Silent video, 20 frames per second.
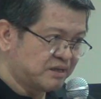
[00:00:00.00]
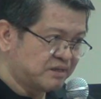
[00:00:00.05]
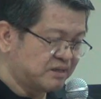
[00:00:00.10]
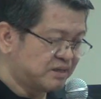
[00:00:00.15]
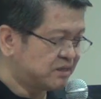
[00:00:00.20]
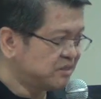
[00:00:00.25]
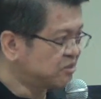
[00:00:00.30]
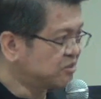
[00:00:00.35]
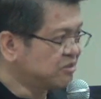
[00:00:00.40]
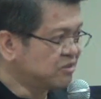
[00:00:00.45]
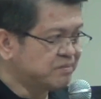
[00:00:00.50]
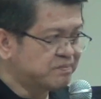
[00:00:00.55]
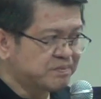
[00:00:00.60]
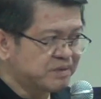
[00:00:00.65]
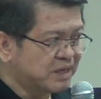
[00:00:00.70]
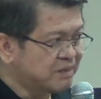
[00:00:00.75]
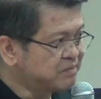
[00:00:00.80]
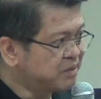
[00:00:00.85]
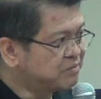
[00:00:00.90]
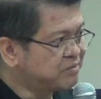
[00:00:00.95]
There is no
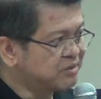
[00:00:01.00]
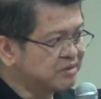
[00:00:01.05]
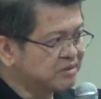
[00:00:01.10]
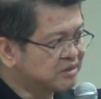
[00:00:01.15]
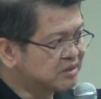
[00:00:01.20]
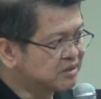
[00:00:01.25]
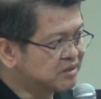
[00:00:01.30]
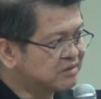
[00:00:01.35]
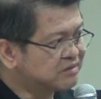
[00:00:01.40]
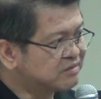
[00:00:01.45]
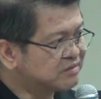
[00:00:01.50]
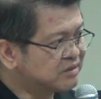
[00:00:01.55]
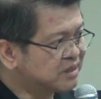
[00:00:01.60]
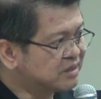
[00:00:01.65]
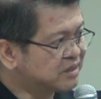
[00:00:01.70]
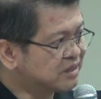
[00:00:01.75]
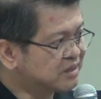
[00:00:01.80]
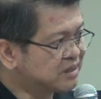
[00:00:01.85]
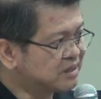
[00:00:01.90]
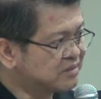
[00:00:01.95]
problem on earth
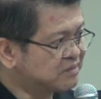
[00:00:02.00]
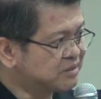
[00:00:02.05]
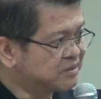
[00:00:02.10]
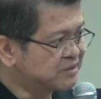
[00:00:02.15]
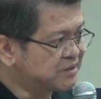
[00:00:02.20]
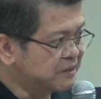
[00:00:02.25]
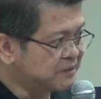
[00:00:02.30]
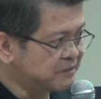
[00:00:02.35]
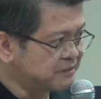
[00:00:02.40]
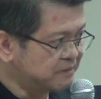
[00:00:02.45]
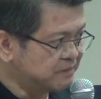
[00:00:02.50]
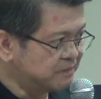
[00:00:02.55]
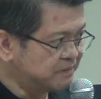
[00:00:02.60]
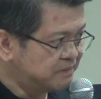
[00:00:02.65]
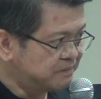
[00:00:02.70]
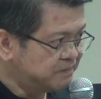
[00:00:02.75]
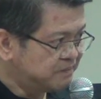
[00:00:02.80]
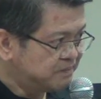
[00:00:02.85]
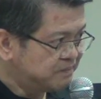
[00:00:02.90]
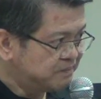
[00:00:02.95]
that cannot be solved.